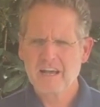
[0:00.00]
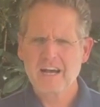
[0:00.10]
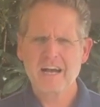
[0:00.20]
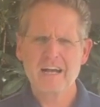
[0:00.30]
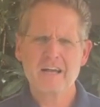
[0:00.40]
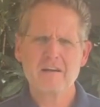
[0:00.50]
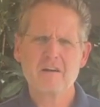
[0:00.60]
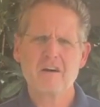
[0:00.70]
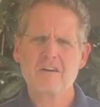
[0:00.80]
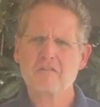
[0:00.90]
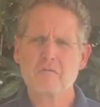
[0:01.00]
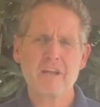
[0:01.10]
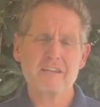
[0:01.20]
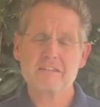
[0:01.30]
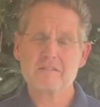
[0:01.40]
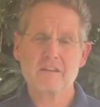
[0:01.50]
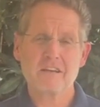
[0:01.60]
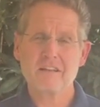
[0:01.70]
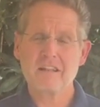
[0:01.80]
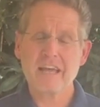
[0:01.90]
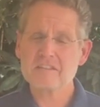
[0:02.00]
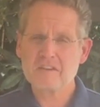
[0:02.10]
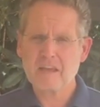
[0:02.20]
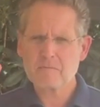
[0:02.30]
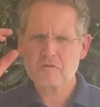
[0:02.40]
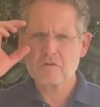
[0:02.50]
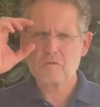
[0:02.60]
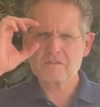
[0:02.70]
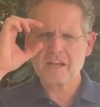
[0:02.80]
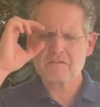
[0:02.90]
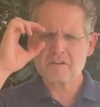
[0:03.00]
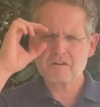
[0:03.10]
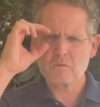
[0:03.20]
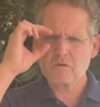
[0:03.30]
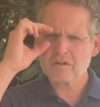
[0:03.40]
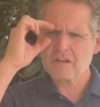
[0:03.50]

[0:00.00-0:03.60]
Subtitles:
our great landscape crew was out there working